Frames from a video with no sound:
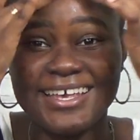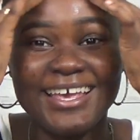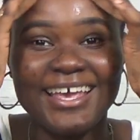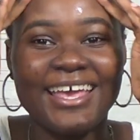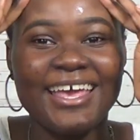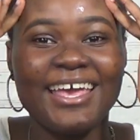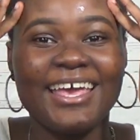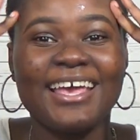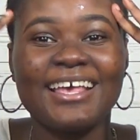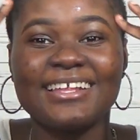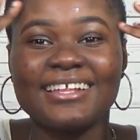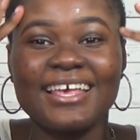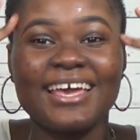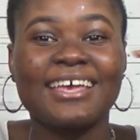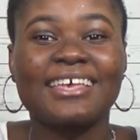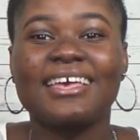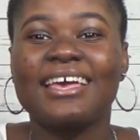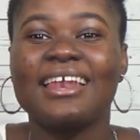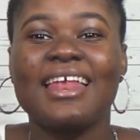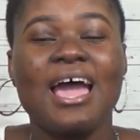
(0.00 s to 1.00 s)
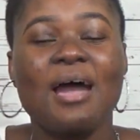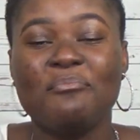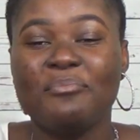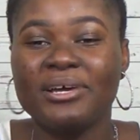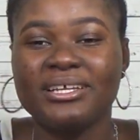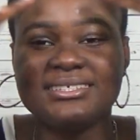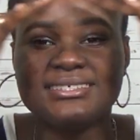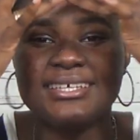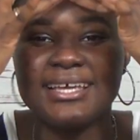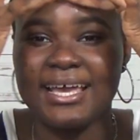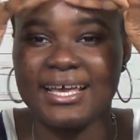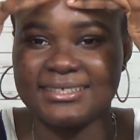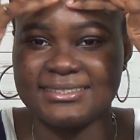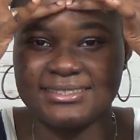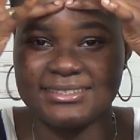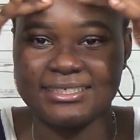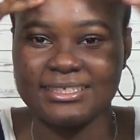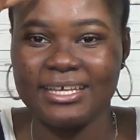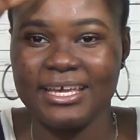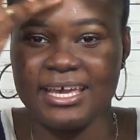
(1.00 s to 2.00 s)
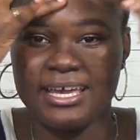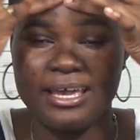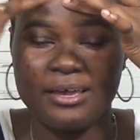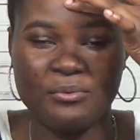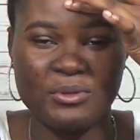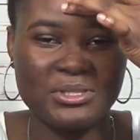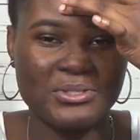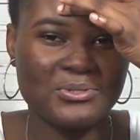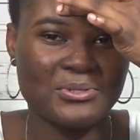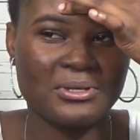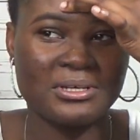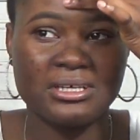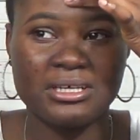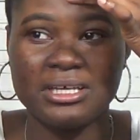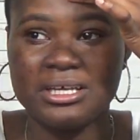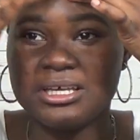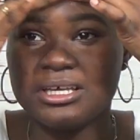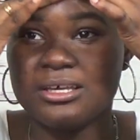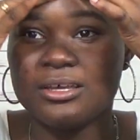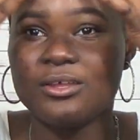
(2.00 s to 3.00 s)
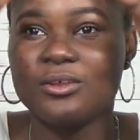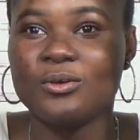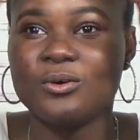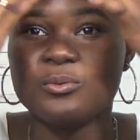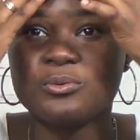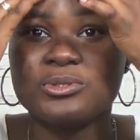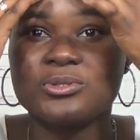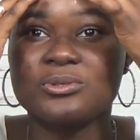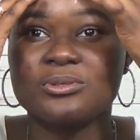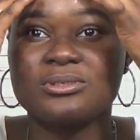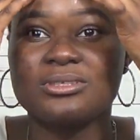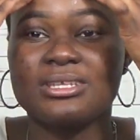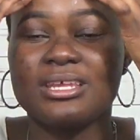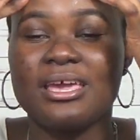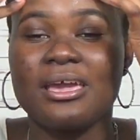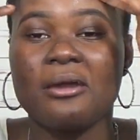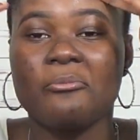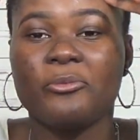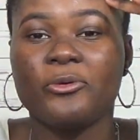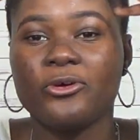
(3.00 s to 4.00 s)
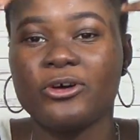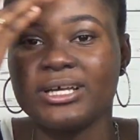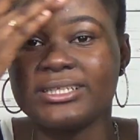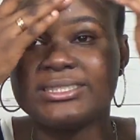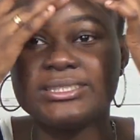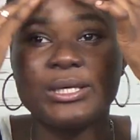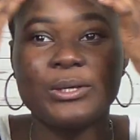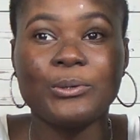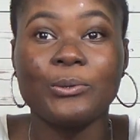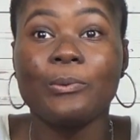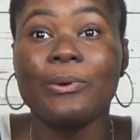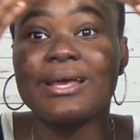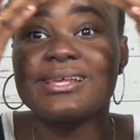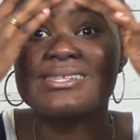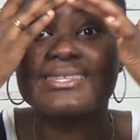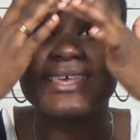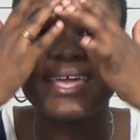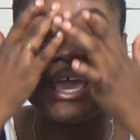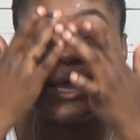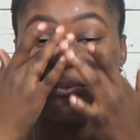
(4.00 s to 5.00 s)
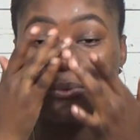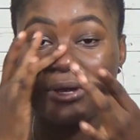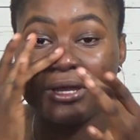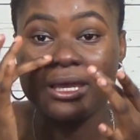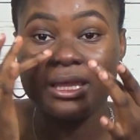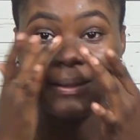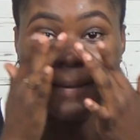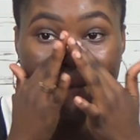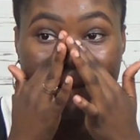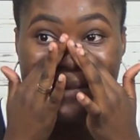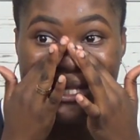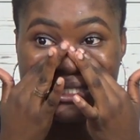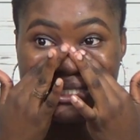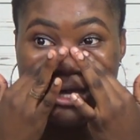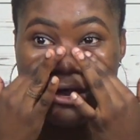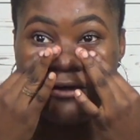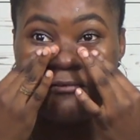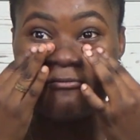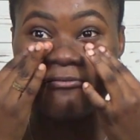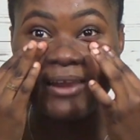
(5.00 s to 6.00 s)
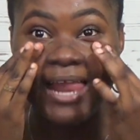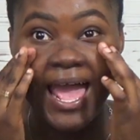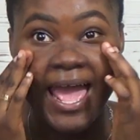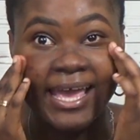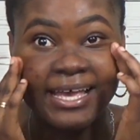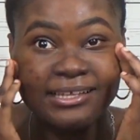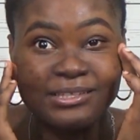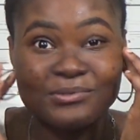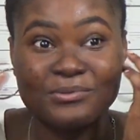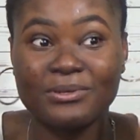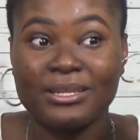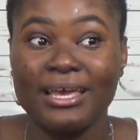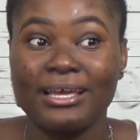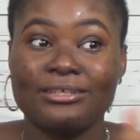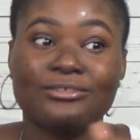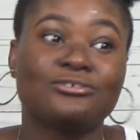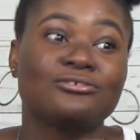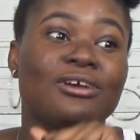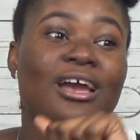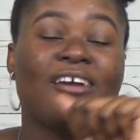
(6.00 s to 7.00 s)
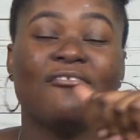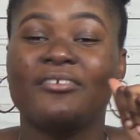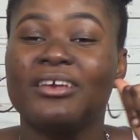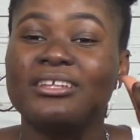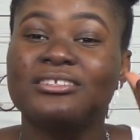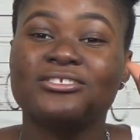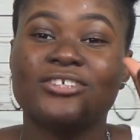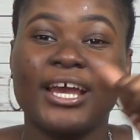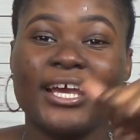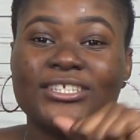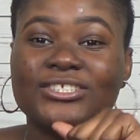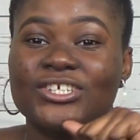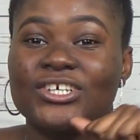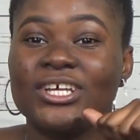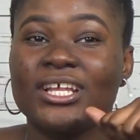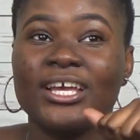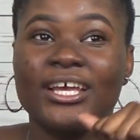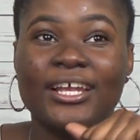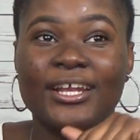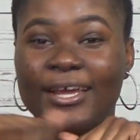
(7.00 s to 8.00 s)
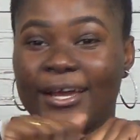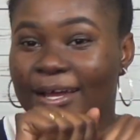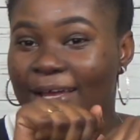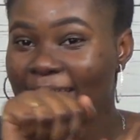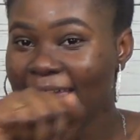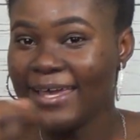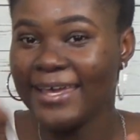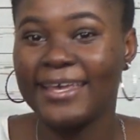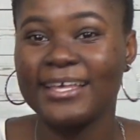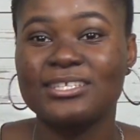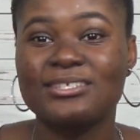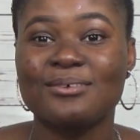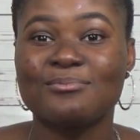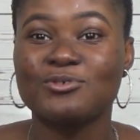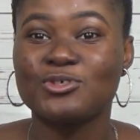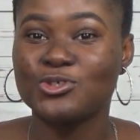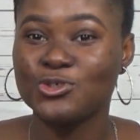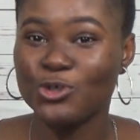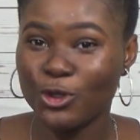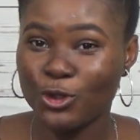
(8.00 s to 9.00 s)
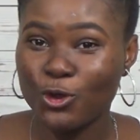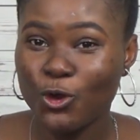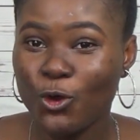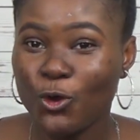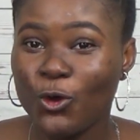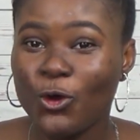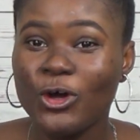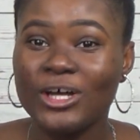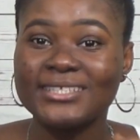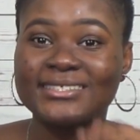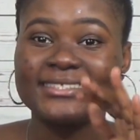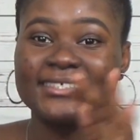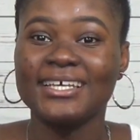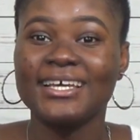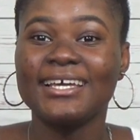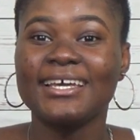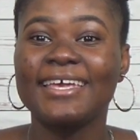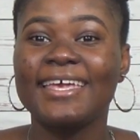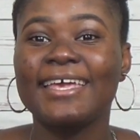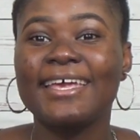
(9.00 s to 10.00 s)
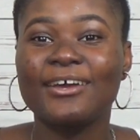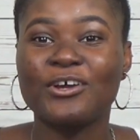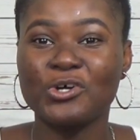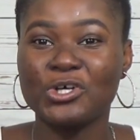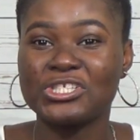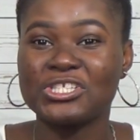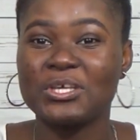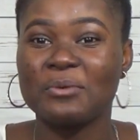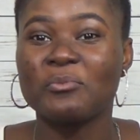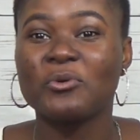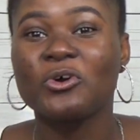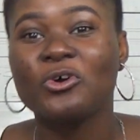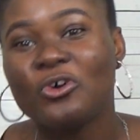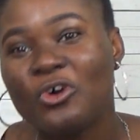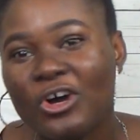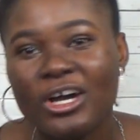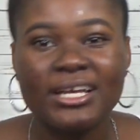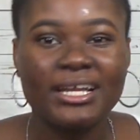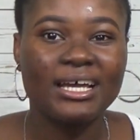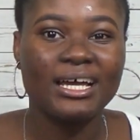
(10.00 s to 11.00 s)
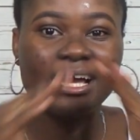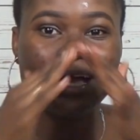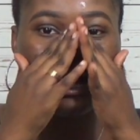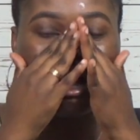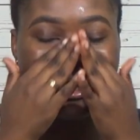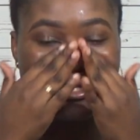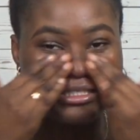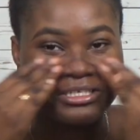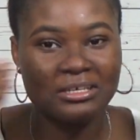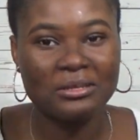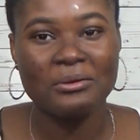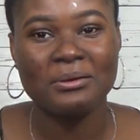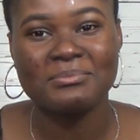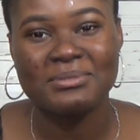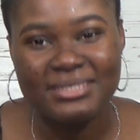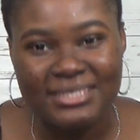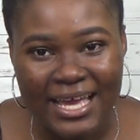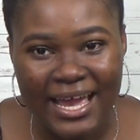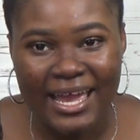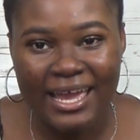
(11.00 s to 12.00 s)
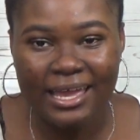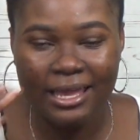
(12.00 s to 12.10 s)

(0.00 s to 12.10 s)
It happened yesterday. We took to the airport. We were scared we were gonna miss our flights. We were like driving, trying to, you know, get some shortcuts, cut some corners, you know what I'm saying?